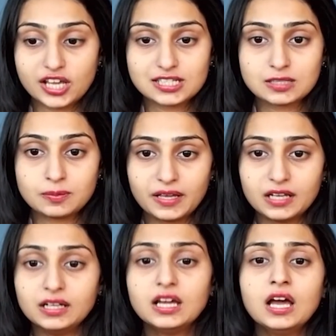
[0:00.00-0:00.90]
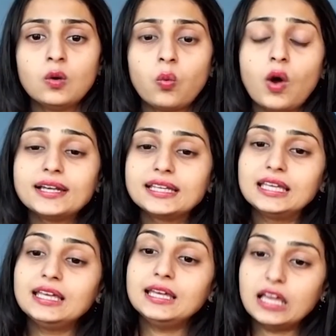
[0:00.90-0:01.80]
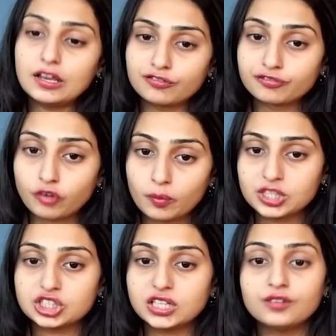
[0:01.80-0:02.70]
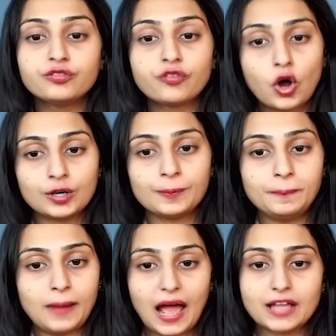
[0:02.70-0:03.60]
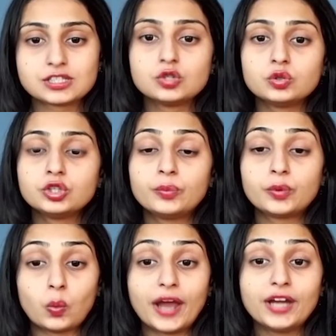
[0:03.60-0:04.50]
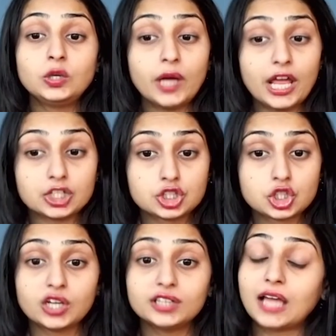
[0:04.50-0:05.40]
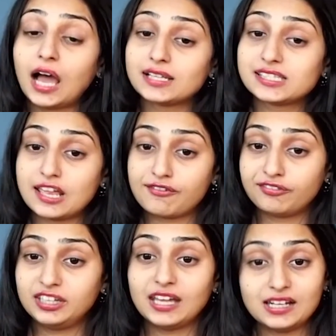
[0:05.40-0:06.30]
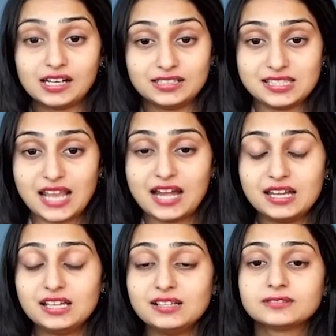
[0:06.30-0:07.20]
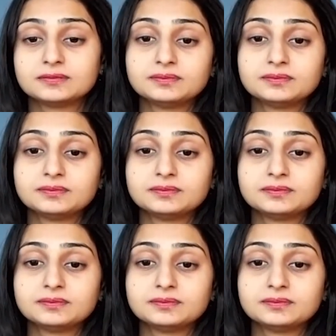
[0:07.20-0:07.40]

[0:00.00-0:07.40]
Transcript: chest pain, what key information and follow-up plans do you provide to ensure their safety and understanding?